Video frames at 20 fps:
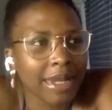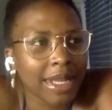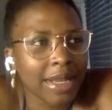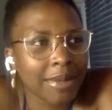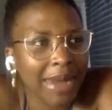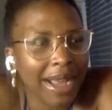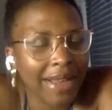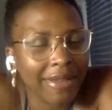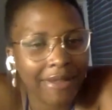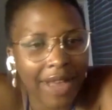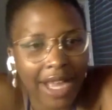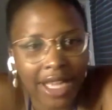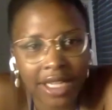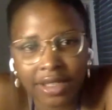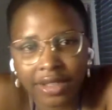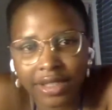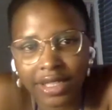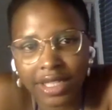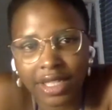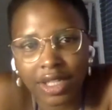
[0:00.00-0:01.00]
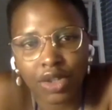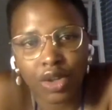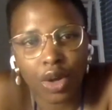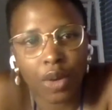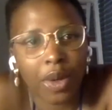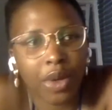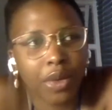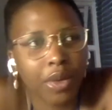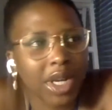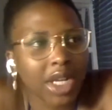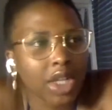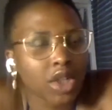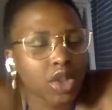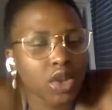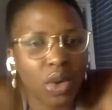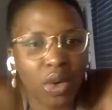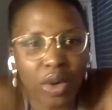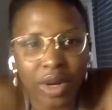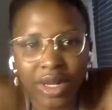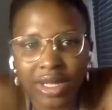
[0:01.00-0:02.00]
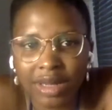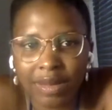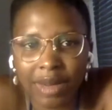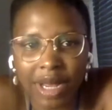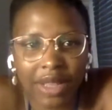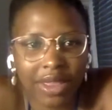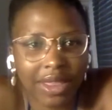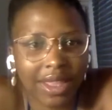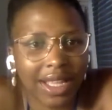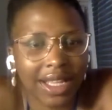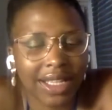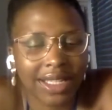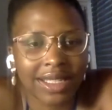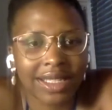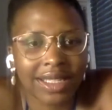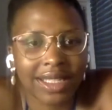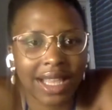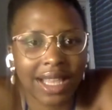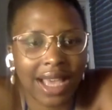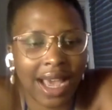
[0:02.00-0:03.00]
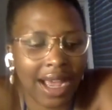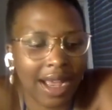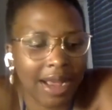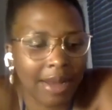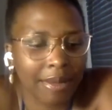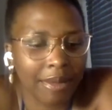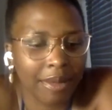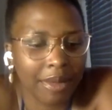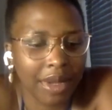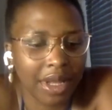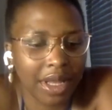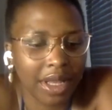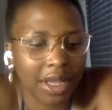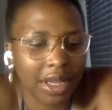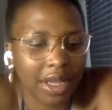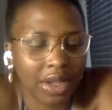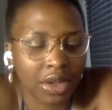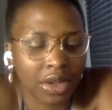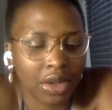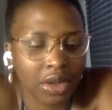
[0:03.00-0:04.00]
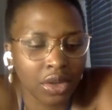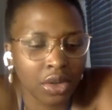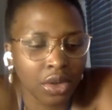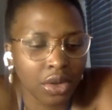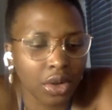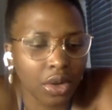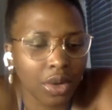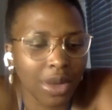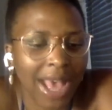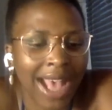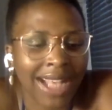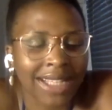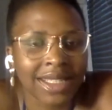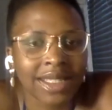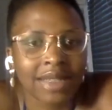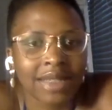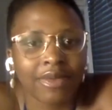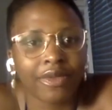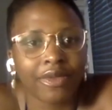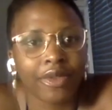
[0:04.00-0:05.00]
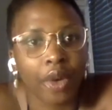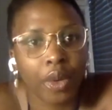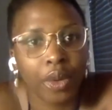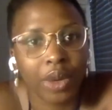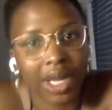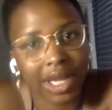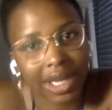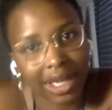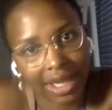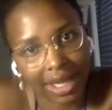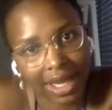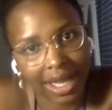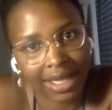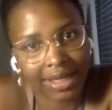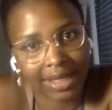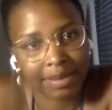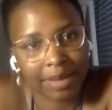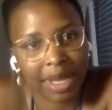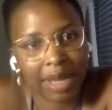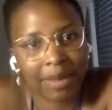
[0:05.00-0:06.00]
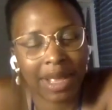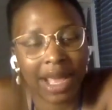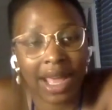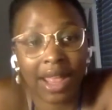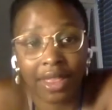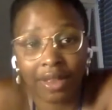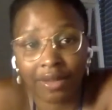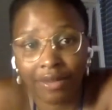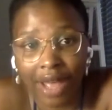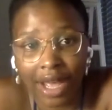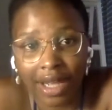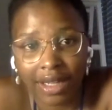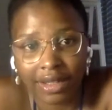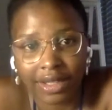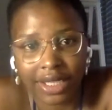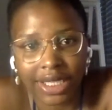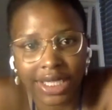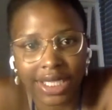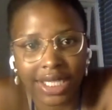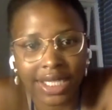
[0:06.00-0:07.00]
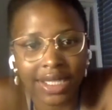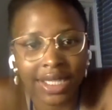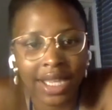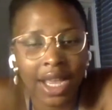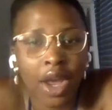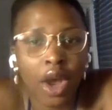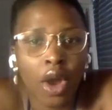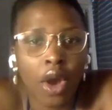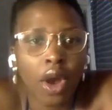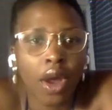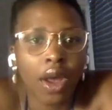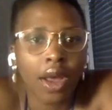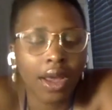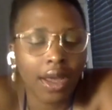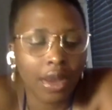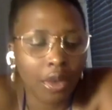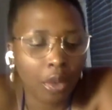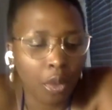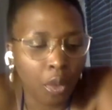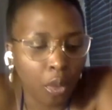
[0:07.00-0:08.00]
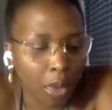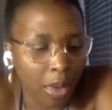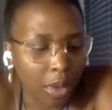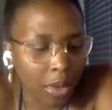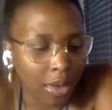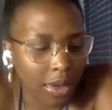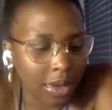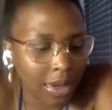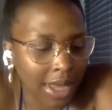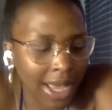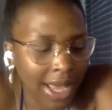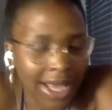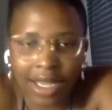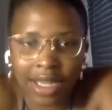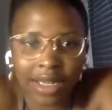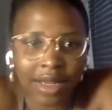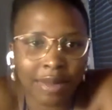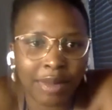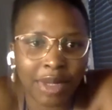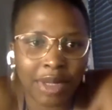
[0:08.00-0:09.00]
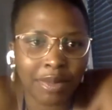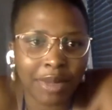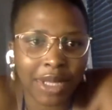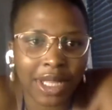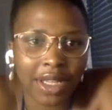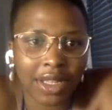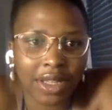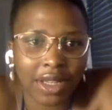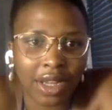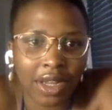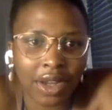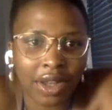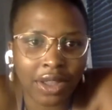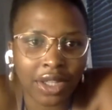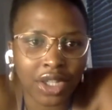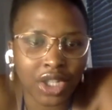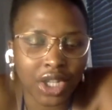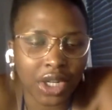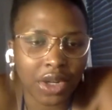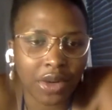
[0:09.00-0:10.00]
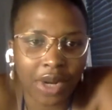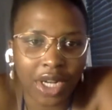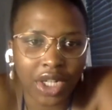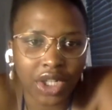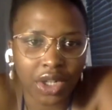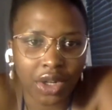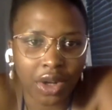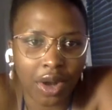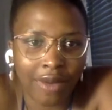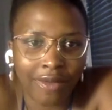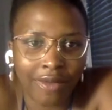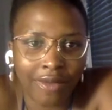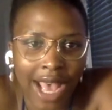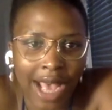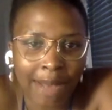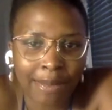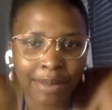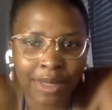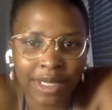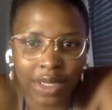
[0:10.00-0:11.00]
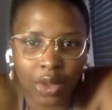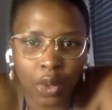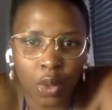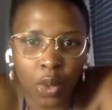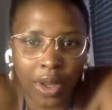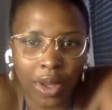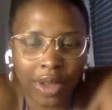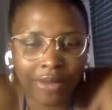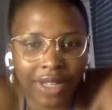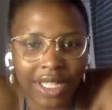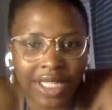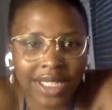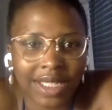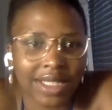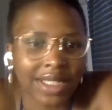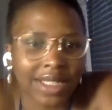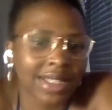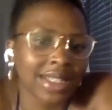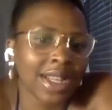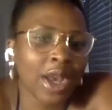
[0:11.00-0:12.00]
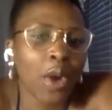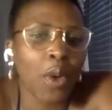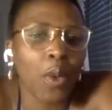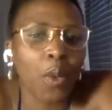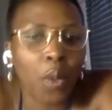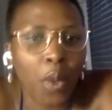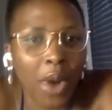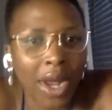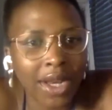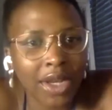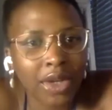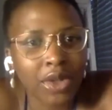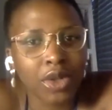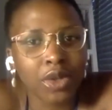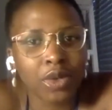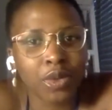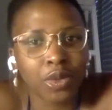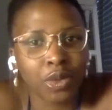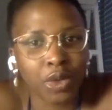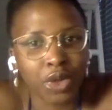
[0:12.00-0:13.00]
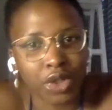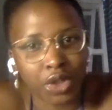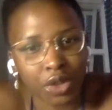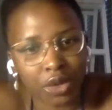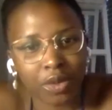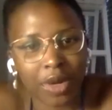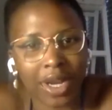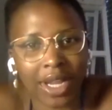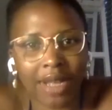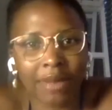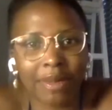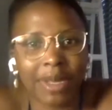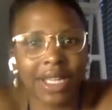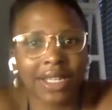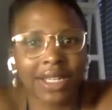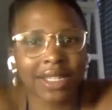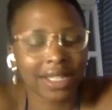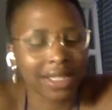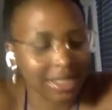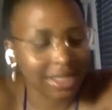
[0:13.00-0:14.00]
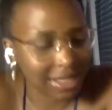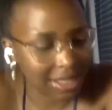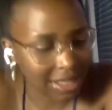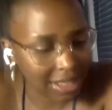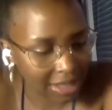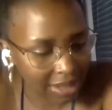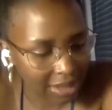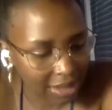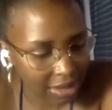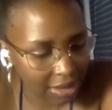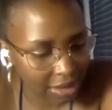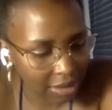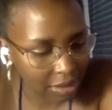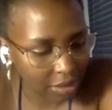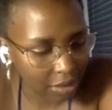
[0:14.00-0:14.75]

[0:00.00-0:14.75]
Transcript: in my faculty, no one really talks about things, as vocally as maybe other faculties. And I mean, being the generation of apps and quick fixes, what would you recommend is the